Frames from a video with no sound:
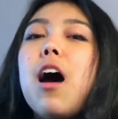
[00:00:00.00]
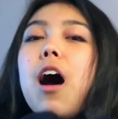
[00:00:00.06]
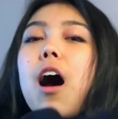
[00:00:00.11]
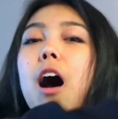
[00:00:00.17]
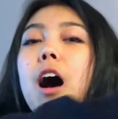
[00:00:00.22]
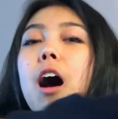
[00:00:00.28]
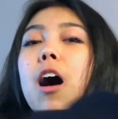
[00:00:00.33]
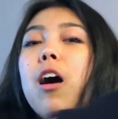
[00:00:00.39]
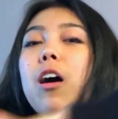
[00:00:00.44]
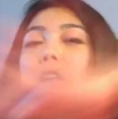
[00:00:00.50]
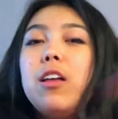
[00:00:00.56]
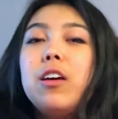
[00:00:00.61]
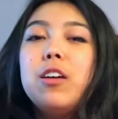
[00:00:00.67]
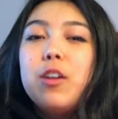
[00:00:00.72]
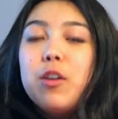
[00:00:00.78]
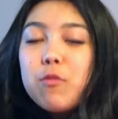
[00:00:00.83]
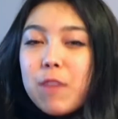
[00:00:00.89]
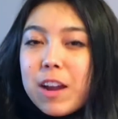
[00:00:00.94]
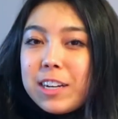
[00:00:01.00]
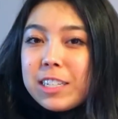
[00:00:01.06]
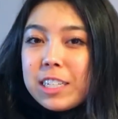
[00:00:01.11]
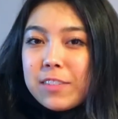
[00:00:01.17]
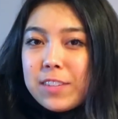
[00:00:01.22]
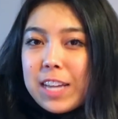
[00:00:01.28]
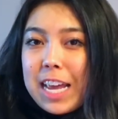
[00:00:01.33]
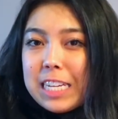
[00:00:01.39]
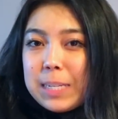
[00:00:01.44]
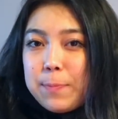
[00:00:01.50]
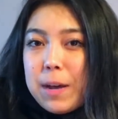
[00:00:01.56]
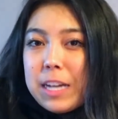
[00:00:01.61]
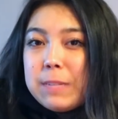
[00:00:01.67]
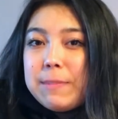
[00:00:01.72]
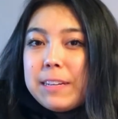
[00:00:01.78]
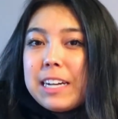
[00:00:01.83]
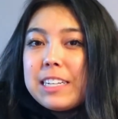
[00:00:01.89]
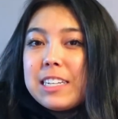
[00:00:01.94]
all ranges of taste
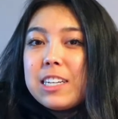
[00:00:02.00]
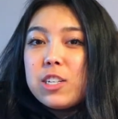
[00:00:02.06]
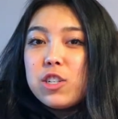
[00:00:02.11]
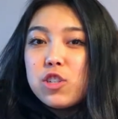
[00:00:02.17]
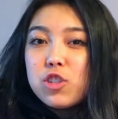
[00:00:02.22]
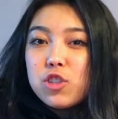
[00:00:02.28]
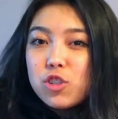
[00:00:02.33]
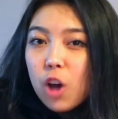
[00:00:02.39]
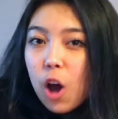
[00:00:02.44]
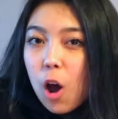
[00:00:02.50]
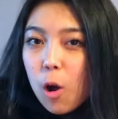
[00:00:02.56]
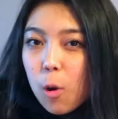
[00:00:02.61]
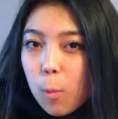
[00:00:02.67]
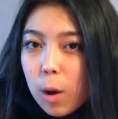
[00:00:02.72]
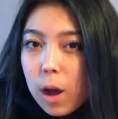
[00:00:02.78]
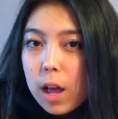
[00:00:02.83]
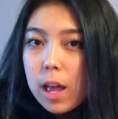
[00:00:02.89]
buds because it is so